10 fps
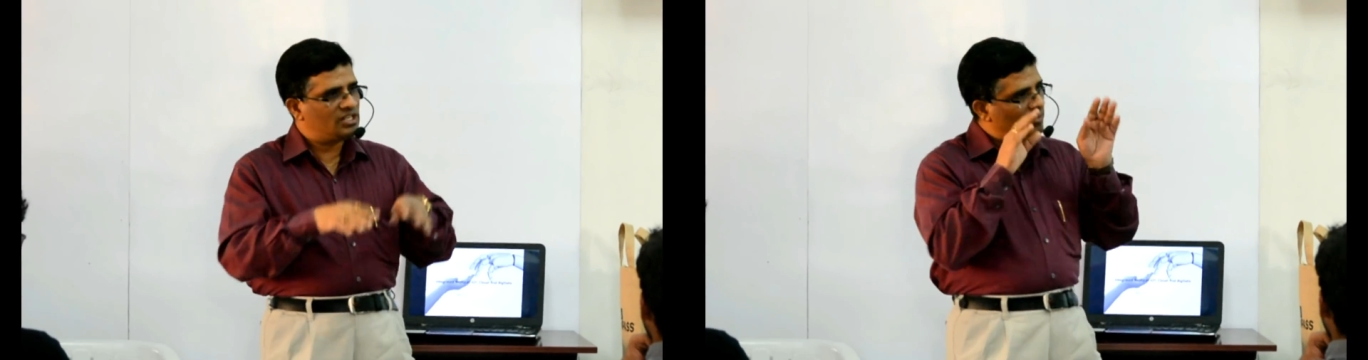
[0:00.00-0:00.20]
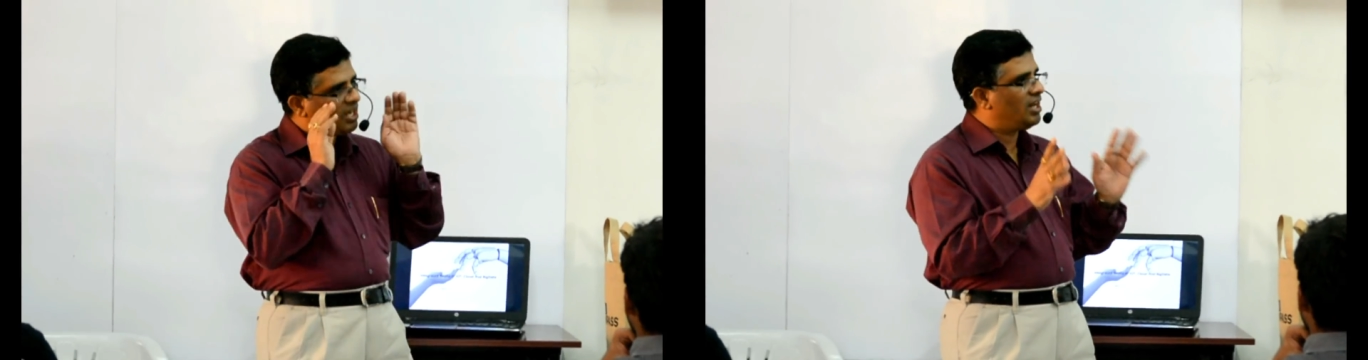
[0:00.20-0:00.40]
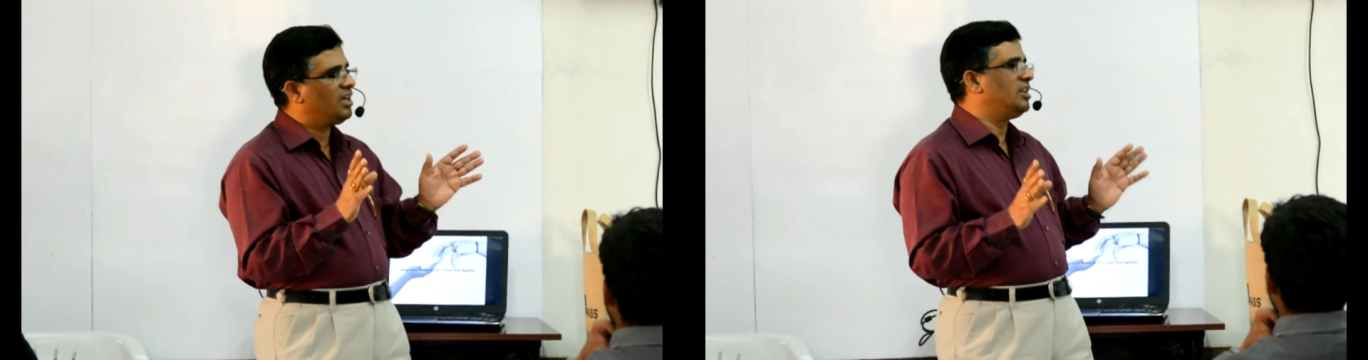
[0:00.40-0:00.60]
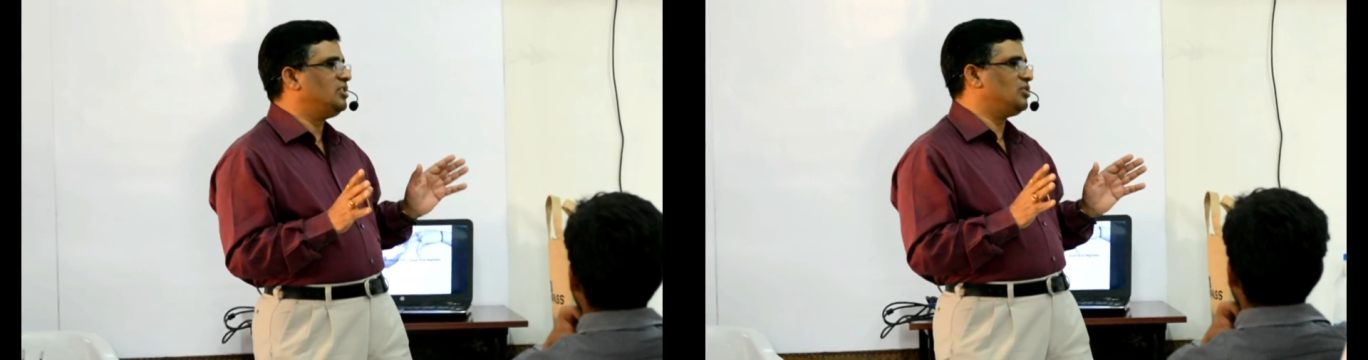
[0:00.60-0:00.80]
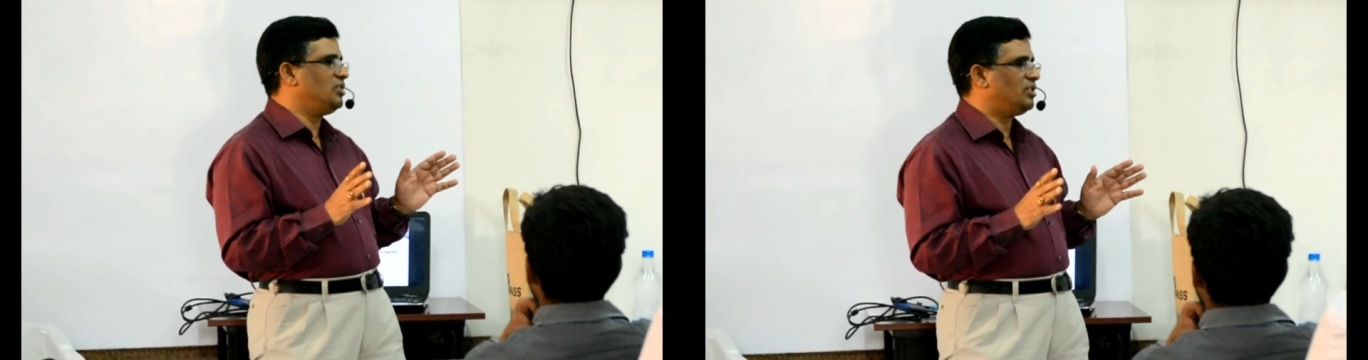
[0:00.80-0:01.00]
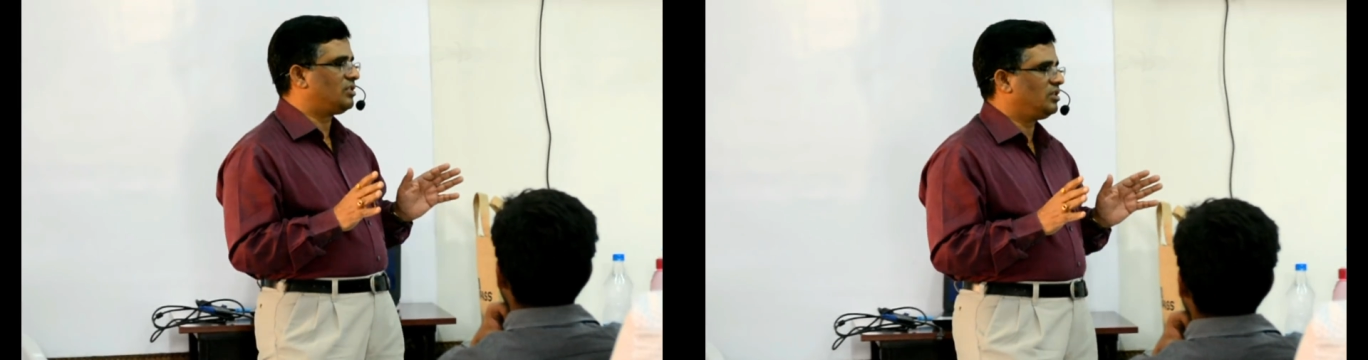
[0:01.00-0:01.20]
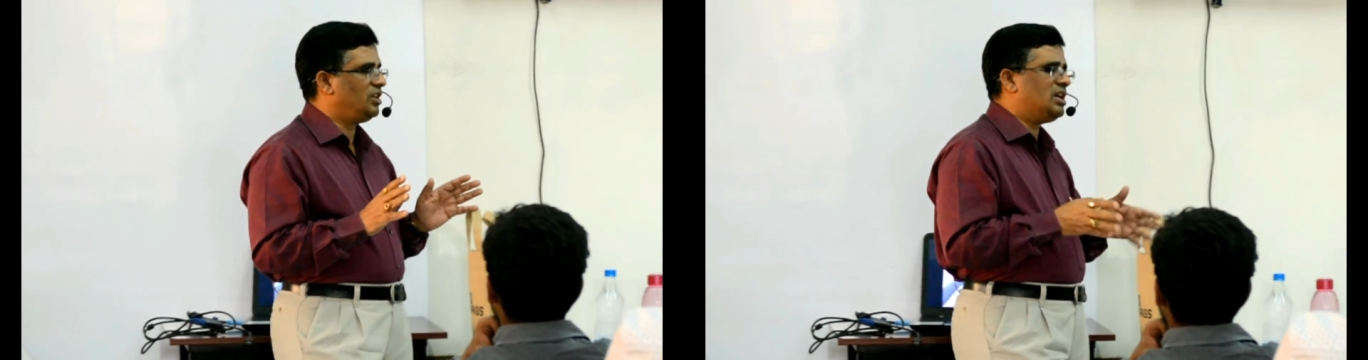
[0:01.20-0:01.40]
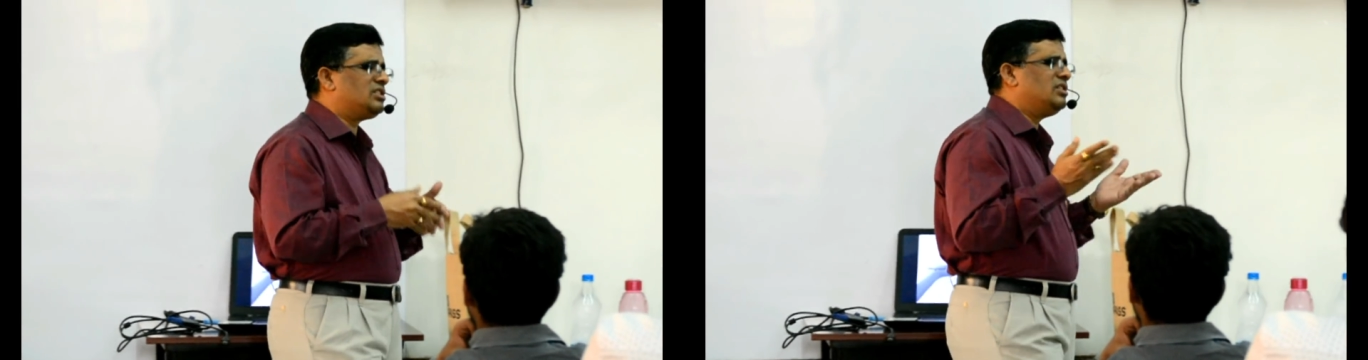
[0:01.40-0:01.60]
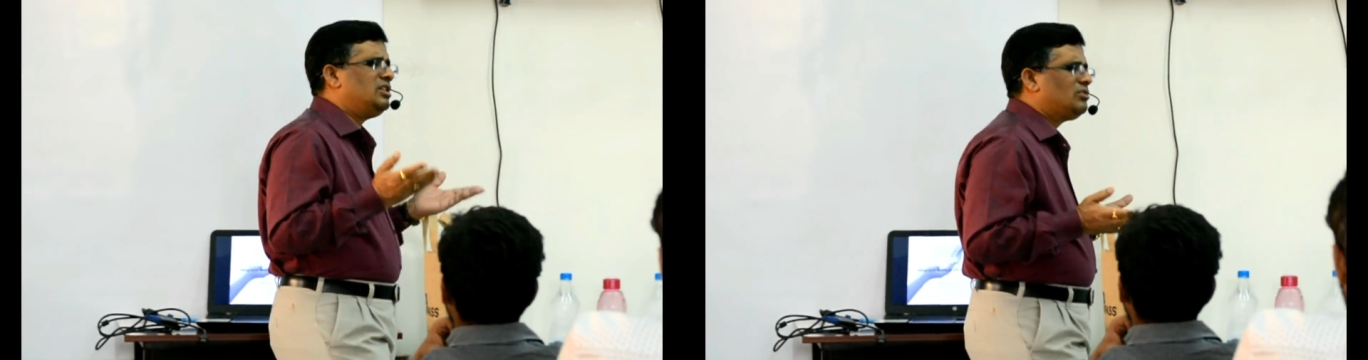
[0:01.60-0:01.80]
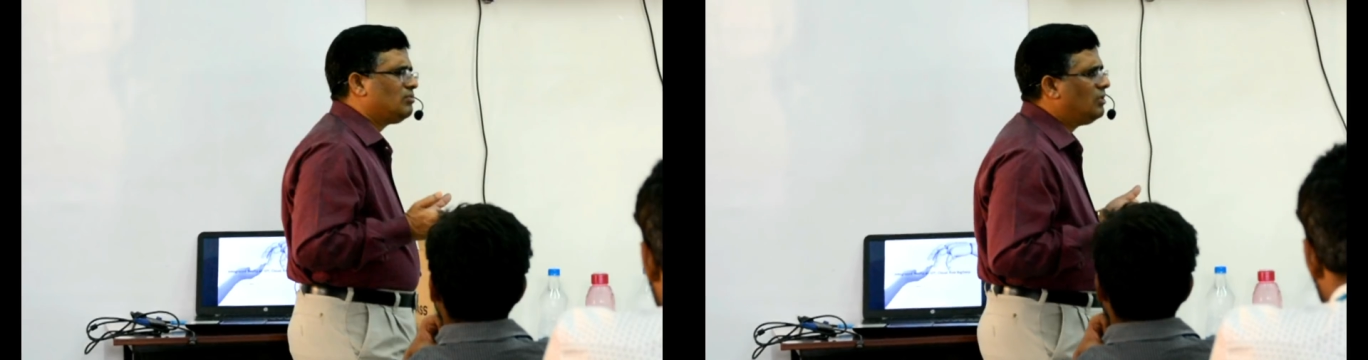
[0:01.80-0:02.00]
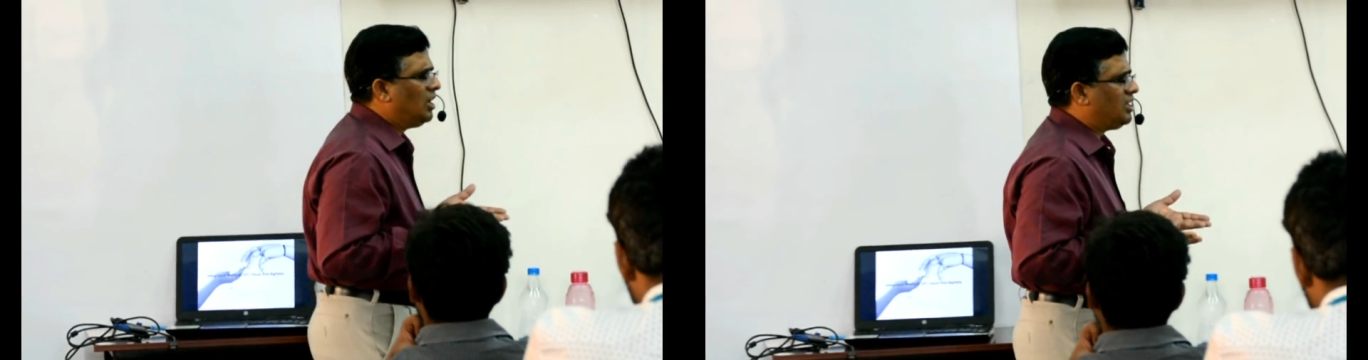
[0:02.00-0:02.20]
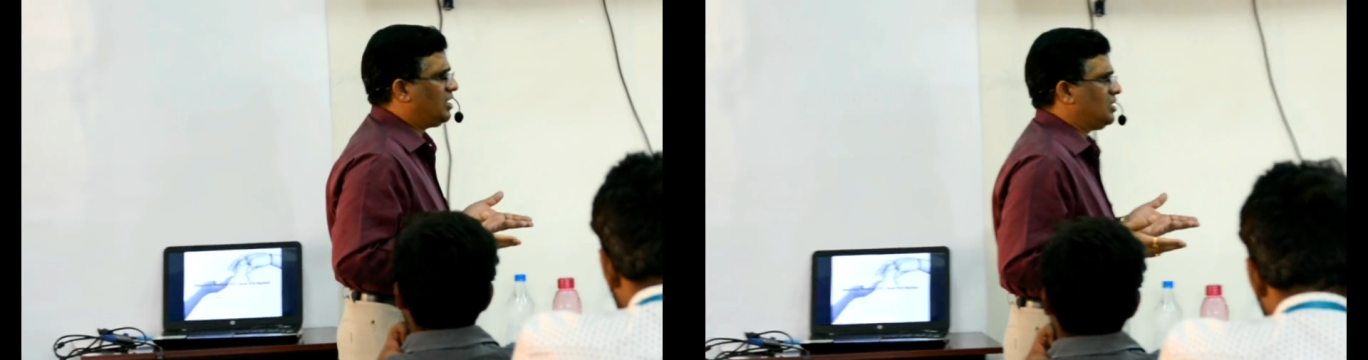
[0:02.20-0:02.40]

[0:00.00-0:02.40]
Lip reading: a mechanical engineer. He doesn't need to take the